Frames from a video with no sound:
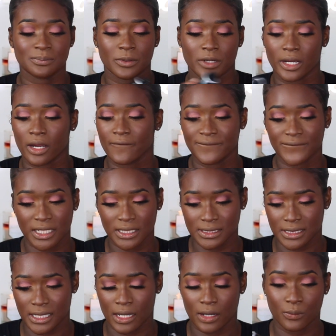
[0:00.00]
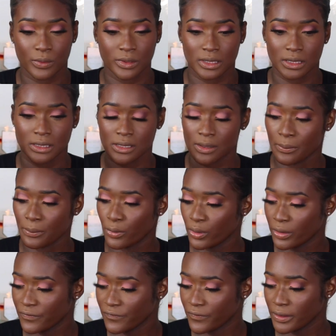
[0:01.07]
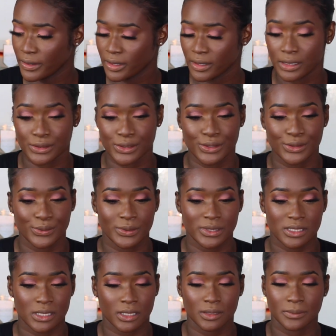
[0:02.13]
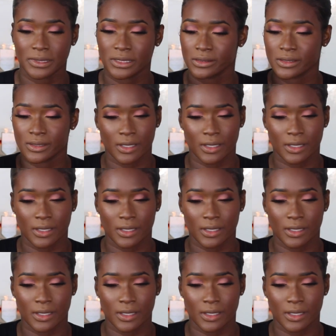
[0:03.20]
spray our face down with this Morphe Continuous Setting Mist.